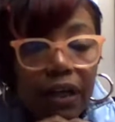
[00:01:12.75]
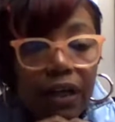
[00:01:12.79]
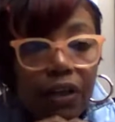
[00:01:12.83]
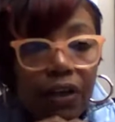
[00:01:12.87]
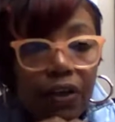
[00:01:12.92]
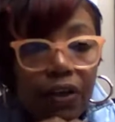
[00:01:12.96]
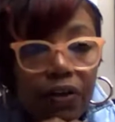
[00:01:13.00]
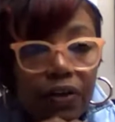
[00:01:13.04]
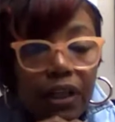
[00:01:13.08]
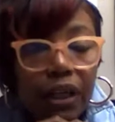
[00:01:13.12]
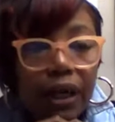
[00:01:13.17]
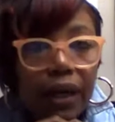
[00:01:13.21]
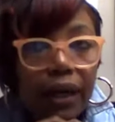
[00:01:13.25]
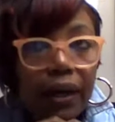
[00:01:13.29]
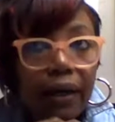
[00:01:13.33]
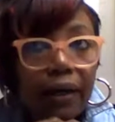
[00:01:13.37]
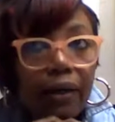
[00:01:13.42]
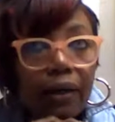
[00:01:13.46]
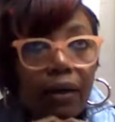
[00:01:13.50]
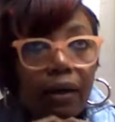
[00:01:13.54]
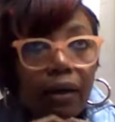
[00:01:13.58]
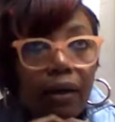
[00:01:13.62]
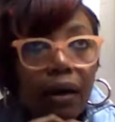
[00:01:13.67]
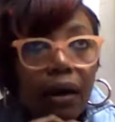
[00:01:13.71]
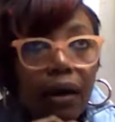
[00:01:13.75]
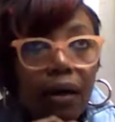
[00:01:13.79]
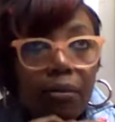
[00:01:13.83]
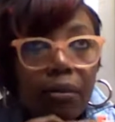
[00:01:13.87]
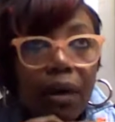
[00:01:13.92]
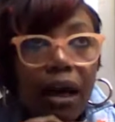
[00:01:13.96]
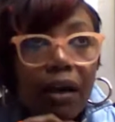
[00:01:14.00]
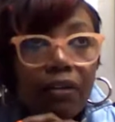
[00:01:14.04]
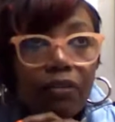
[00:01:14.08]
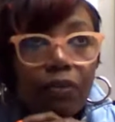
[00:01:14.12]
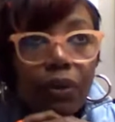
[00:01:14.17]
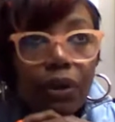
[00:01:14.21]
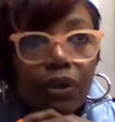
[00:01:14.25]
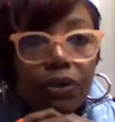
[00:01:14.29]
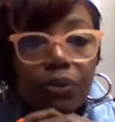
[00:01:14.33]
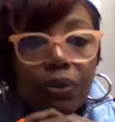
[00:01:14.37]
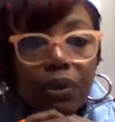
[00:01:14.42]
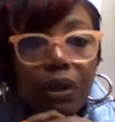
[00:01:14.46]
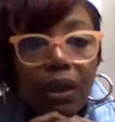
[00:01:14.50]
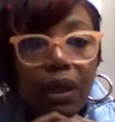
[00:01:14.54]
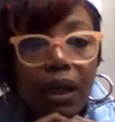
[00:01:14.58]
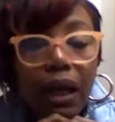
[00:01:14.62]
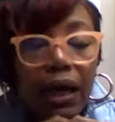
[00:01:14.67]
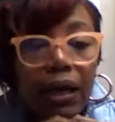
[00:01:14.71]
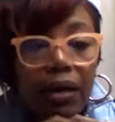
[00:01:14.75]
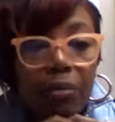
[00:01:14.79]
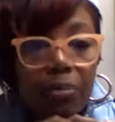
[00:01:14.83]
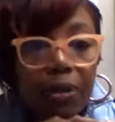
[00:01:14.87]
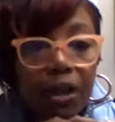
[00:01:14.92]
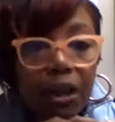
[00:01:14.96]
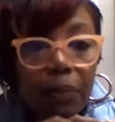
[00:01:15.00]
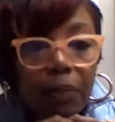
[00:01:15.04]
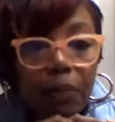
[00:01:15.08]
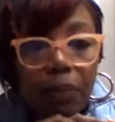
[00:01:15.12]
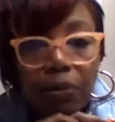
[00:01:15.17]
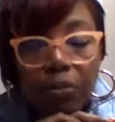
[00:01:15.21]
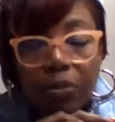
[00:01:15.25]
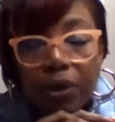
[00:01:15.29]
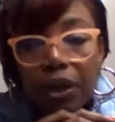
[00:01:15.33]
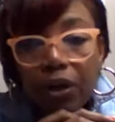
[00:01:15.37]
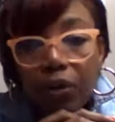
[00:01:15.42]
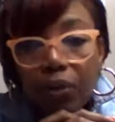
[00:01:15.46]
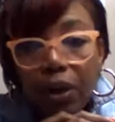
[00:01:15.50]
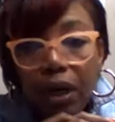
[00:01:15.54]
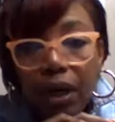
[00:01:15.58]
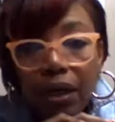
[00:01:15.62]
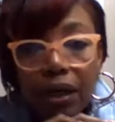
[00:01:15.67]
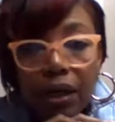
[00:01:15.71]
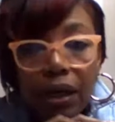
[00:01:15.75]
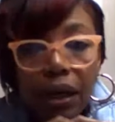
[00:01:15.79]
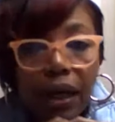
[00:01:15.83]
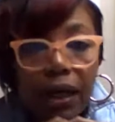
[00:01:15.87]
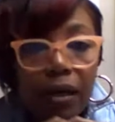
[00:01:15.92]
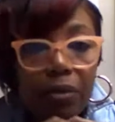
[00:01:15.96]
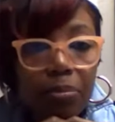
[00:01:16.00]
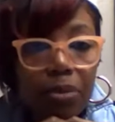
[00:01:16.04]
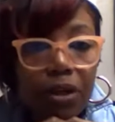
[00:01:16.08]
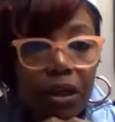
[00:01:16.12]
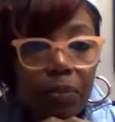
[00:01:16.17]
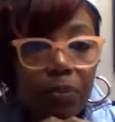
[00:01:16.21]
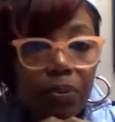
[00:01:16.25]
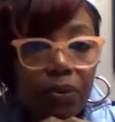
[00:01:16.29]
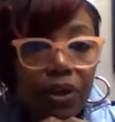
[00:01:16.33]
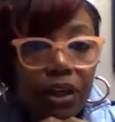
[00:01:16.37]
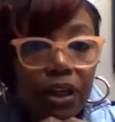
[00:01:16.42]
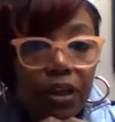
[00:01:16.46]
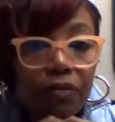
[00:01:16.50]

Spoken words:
I know that I've worked with a lot of people, been around a lot of people,